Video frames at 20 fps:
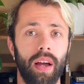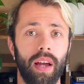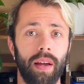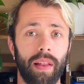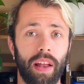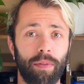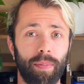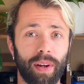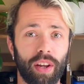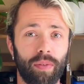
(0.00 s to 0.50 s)

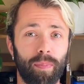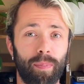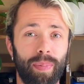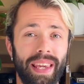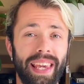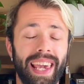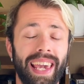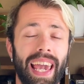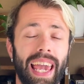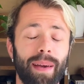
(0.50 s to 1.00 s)
That's because
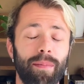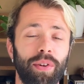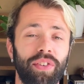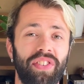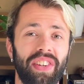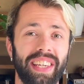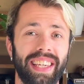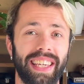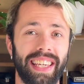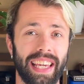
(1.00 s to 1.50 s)
being able to
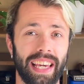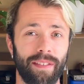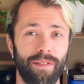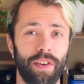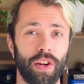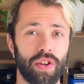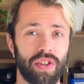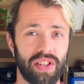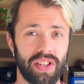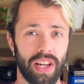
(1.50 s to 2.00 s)
give
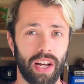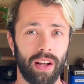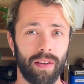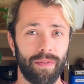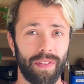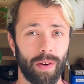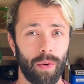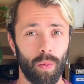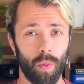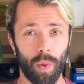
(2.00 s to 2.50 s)
yourself
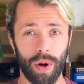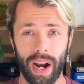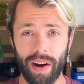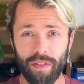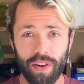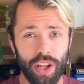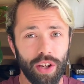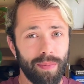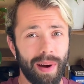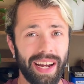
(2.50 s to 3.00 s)
whatever
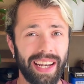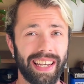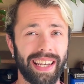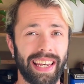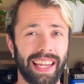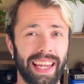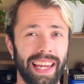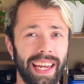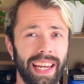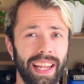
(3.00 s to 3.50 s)
you might
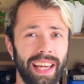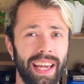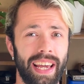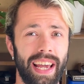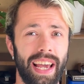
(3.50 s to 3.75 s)
need